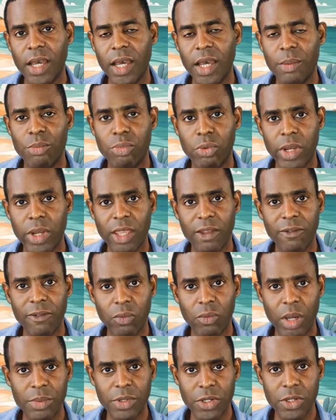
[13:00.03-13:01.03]
uh, a
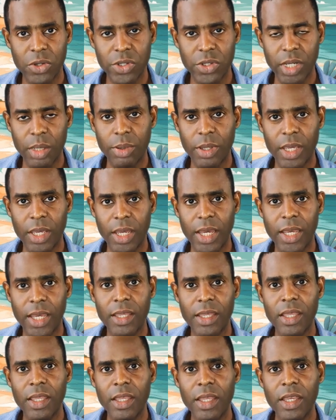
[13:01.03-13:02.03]
Brave web search
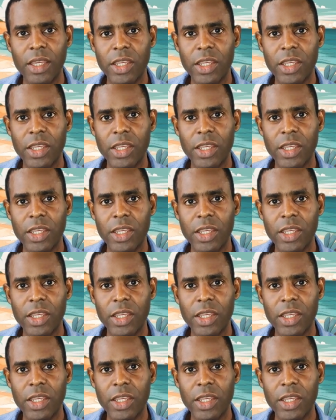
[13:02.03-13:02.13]
API,